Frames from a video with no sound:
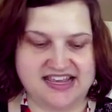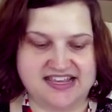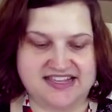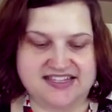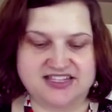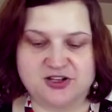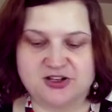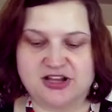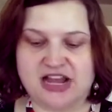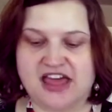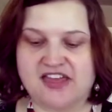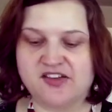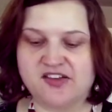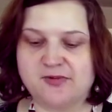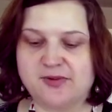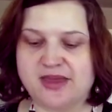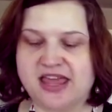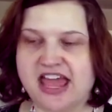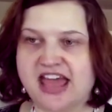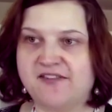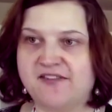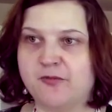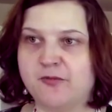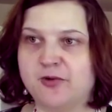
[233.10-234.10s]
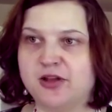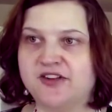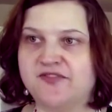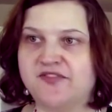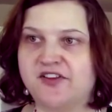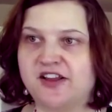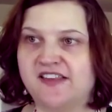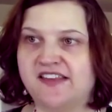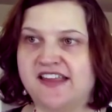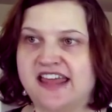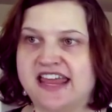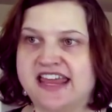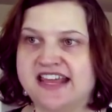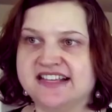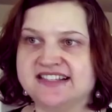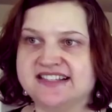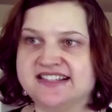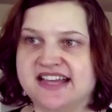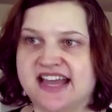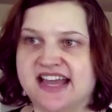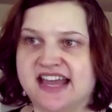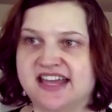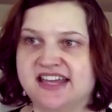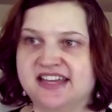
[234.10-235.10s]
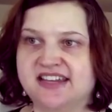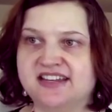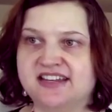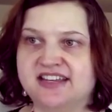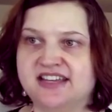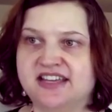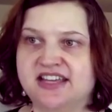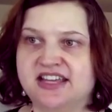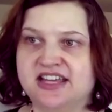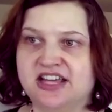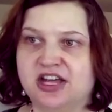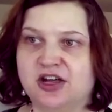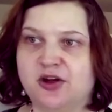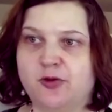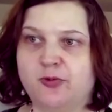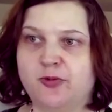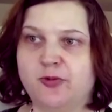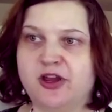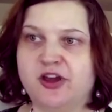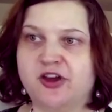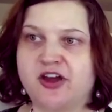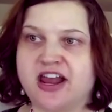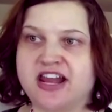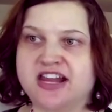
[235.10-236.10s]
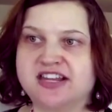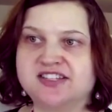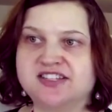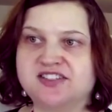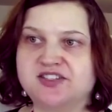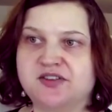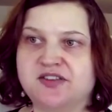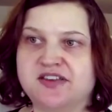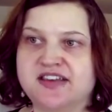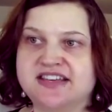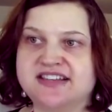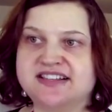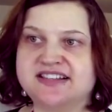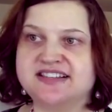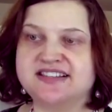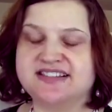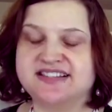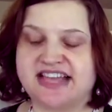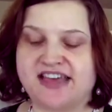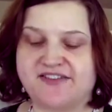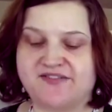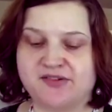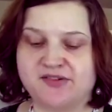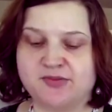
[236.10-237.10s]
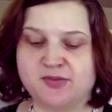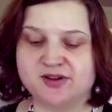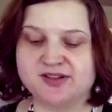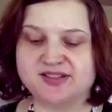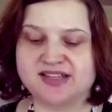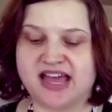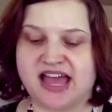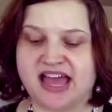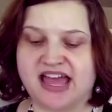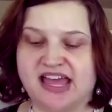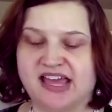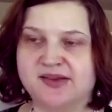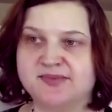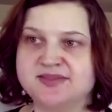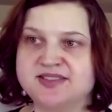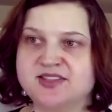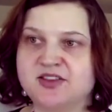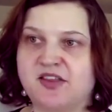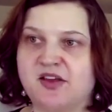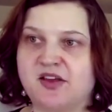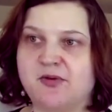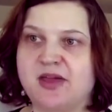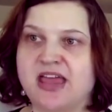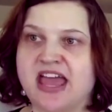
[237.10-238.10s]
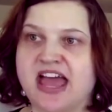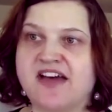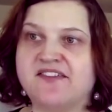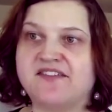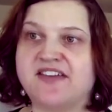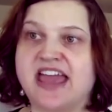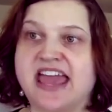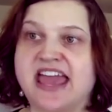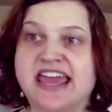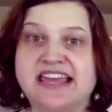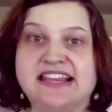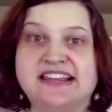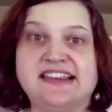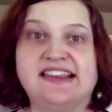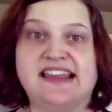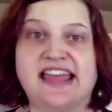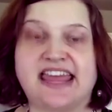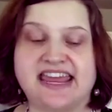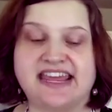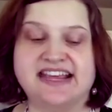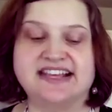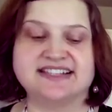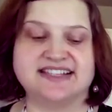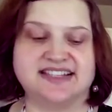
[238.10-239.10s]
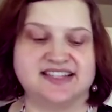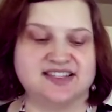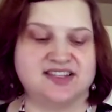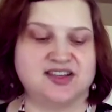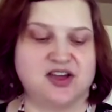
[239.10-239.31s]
So now that we have one of our legs done, we are gonna do this seven more times so that we have eight legs in